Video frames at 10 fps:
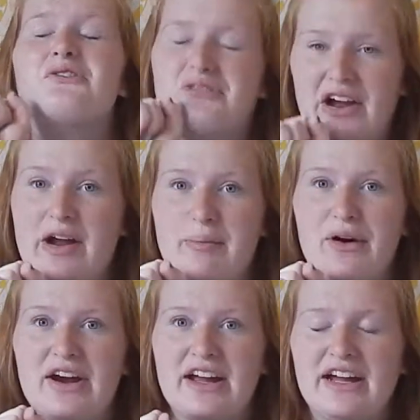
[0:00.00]
Very
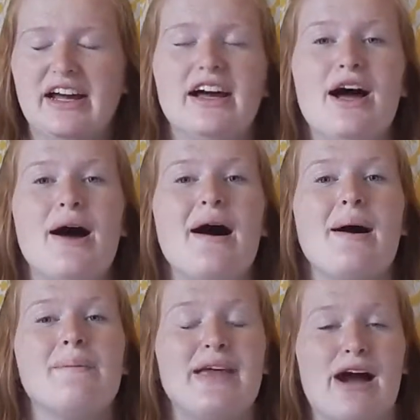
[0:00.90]
boring.
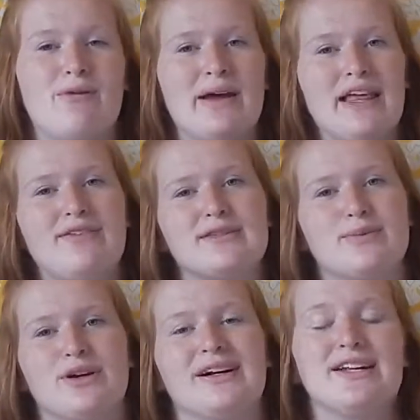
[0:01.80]
But yeah, when my life isn't
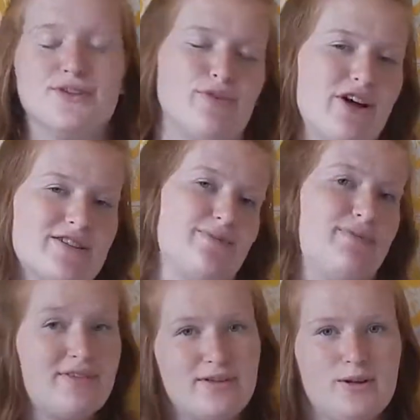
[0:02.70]
boring, I do vlogs.
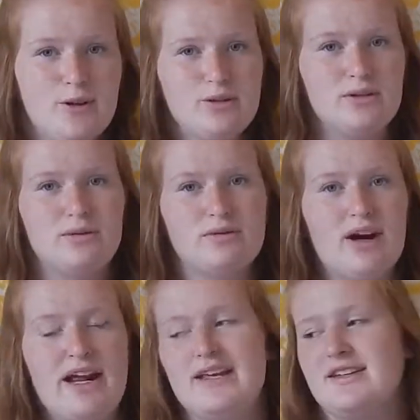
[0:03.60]
Cool,
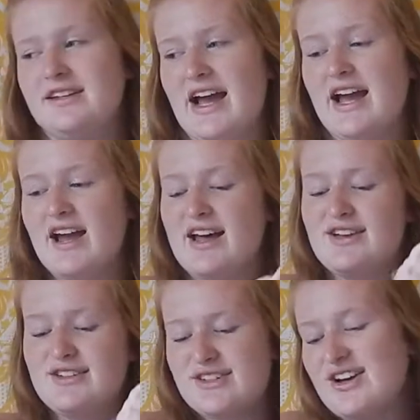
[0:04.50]
right, yay.
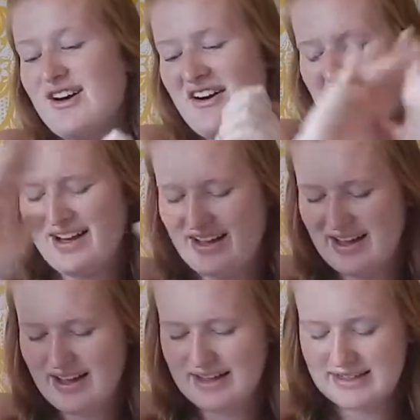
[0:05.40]
So
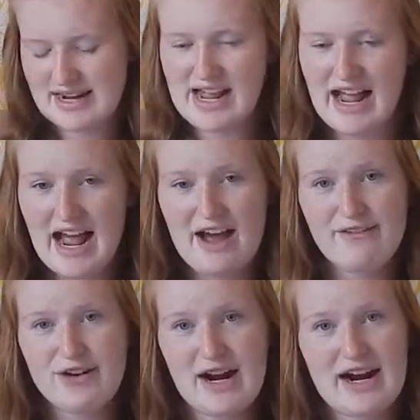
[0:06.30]
today I have
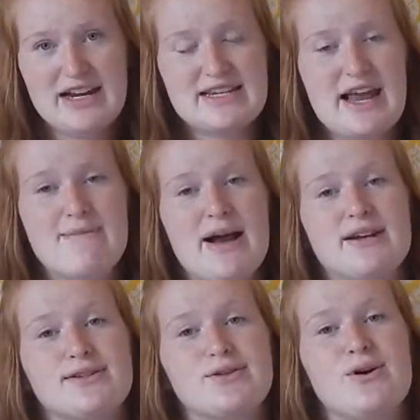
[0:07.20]
for you guys a back
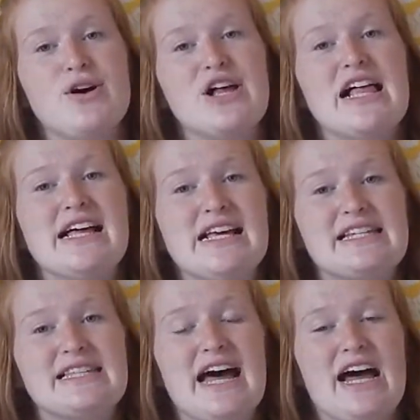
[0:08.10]
to school haul
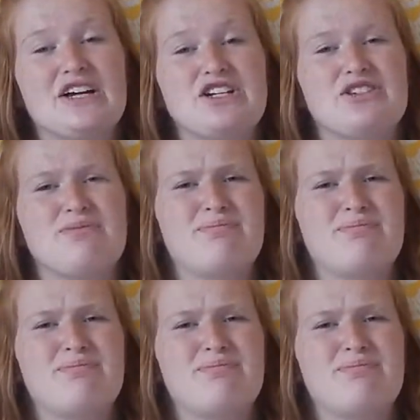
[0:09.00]
slash